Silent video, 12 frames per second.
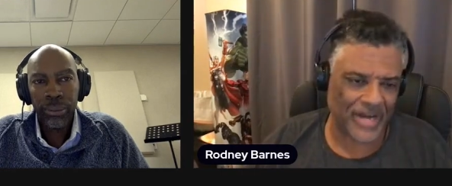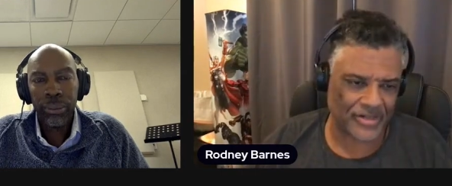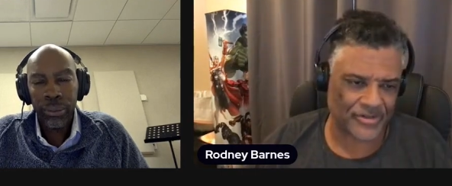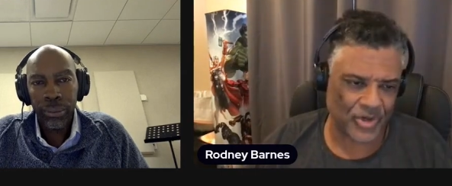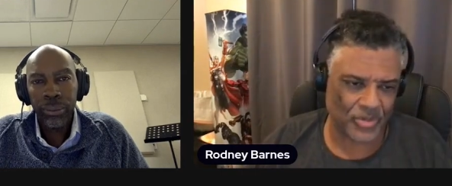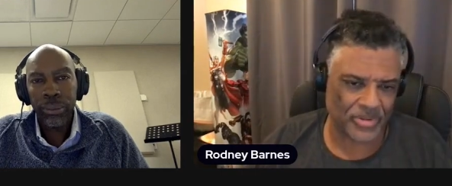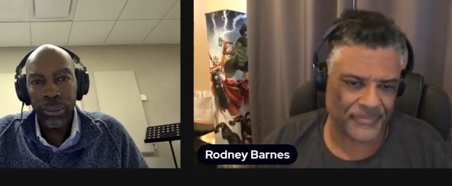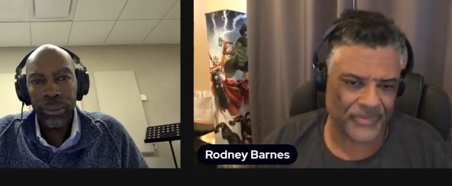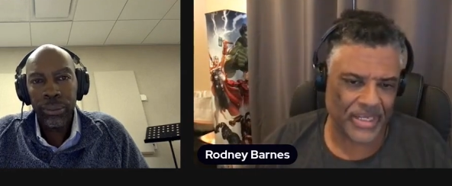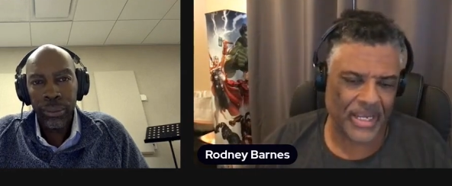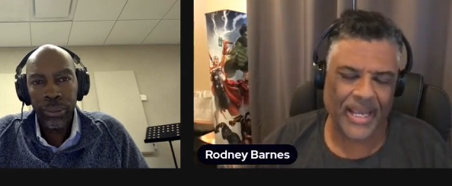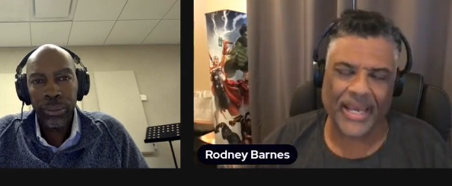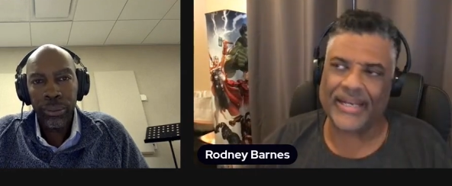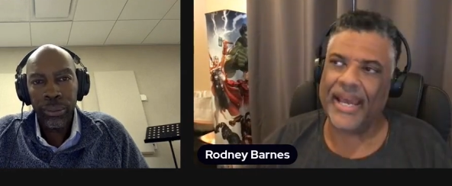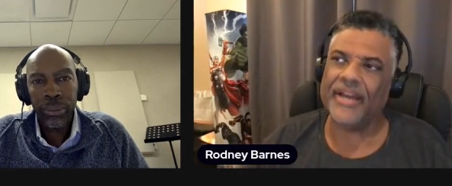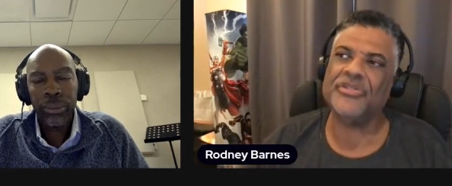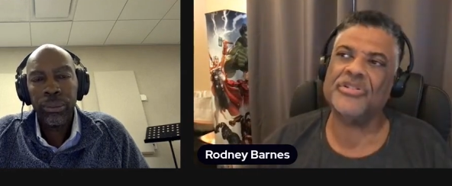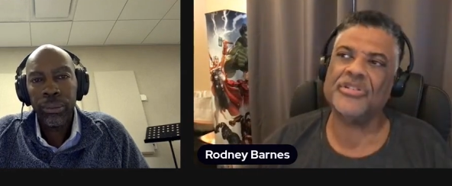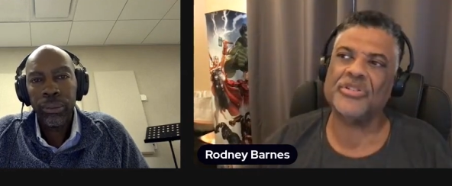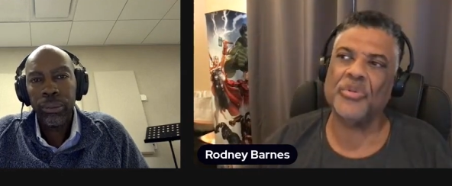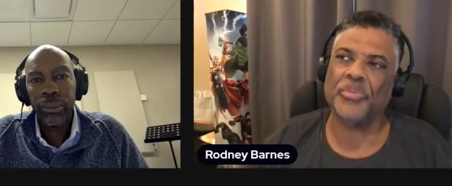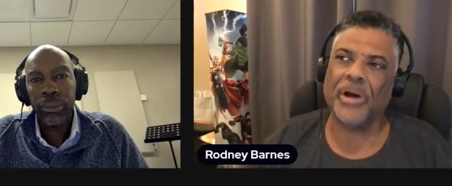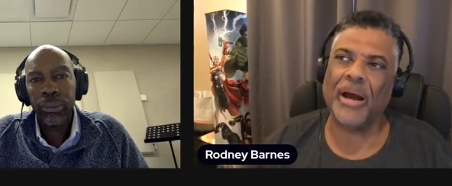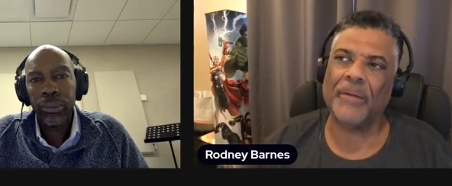Speaker 1: of October. And The Exorcist
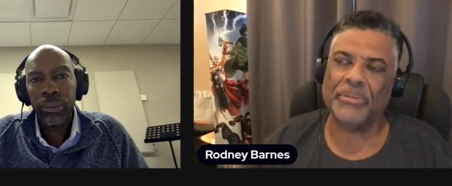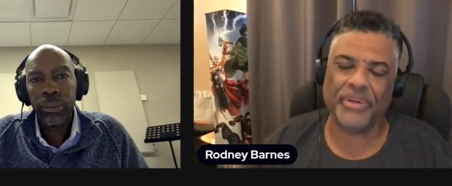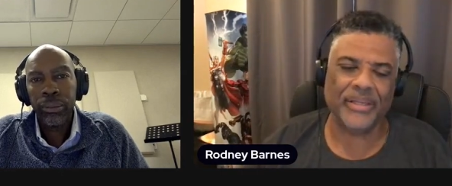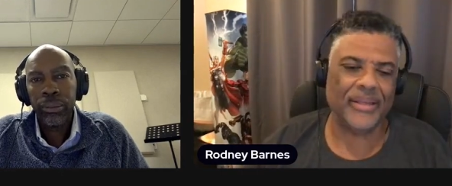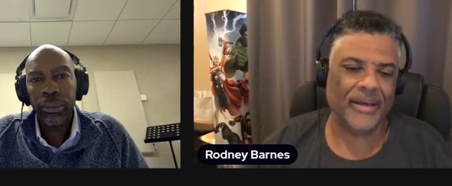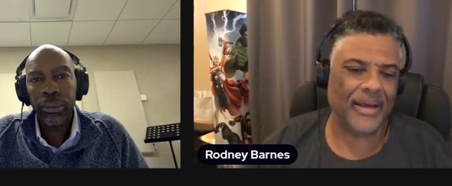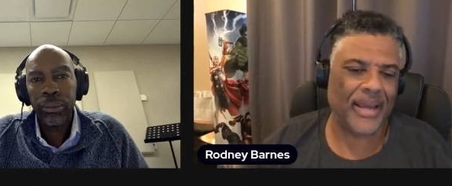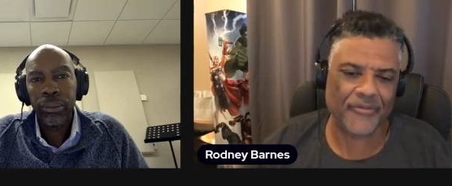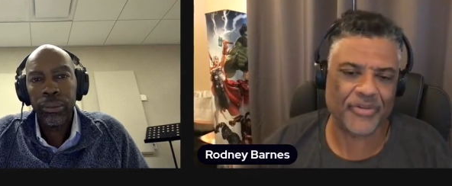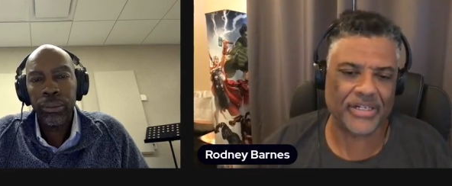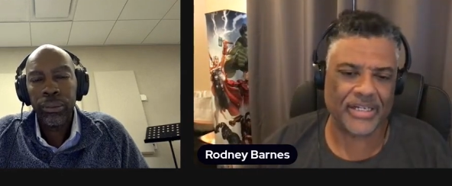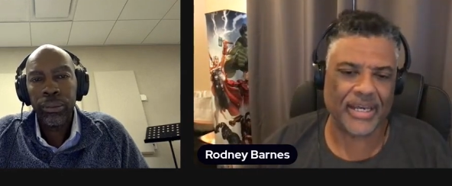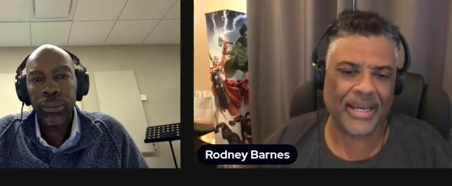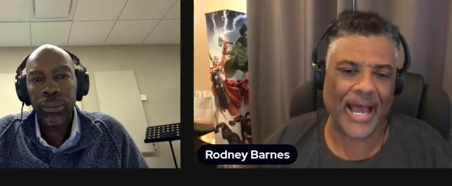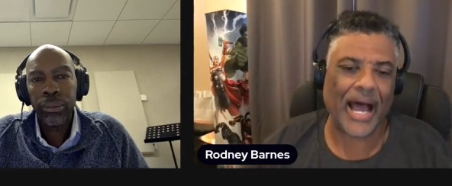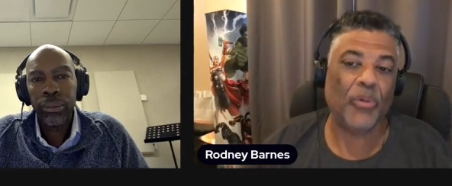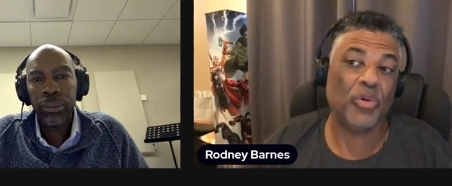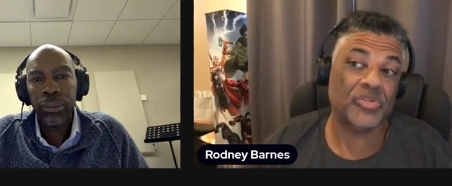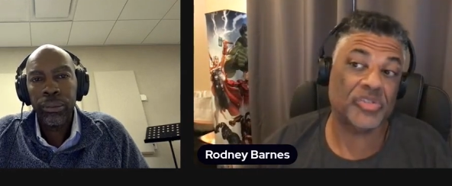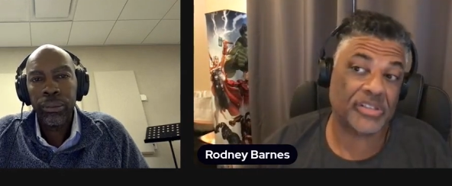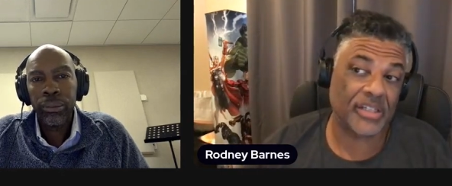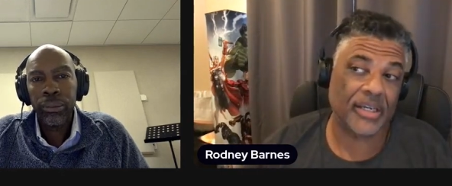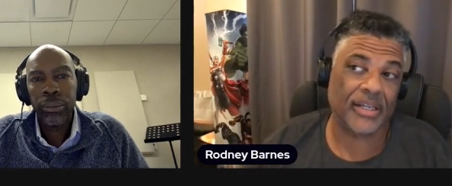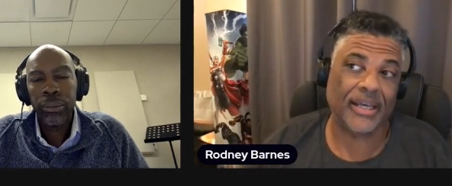will probably be there every day. I will
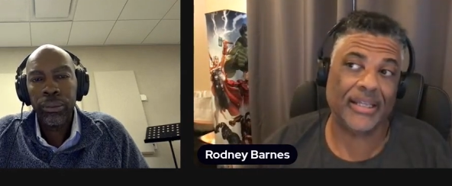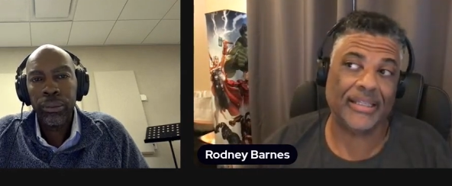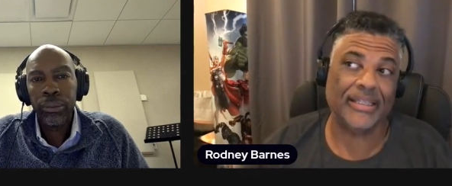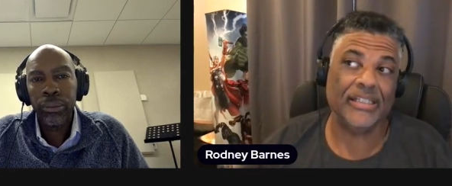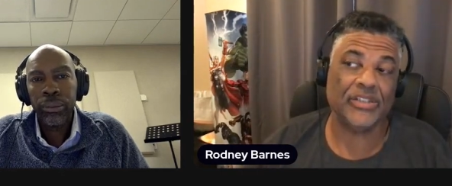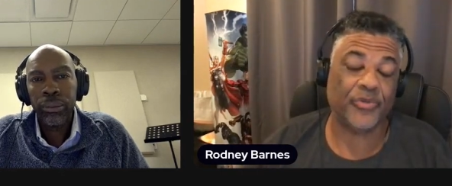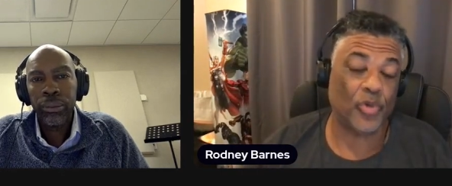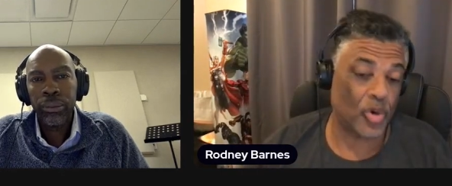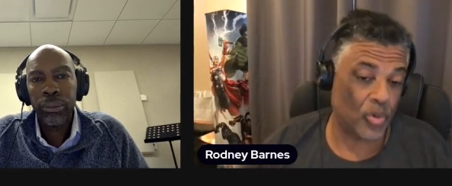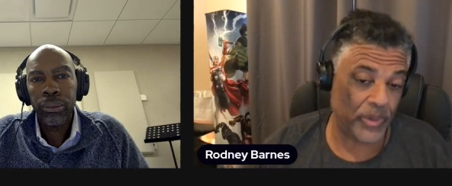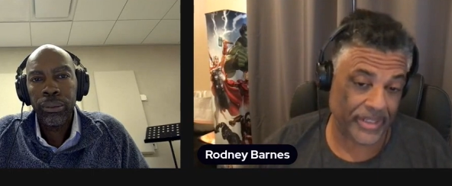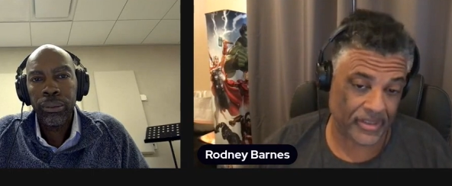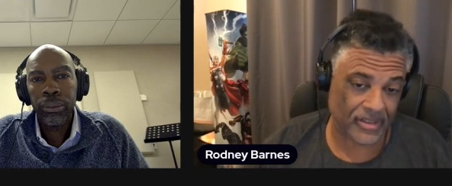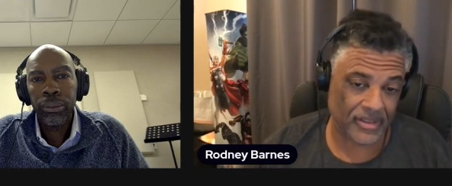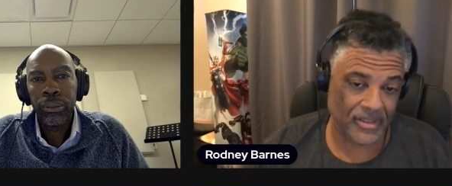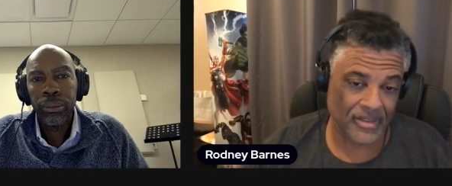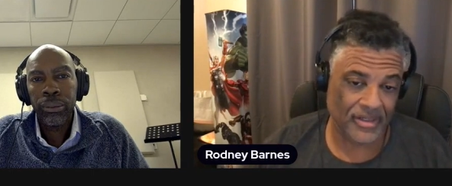see it at least for a week.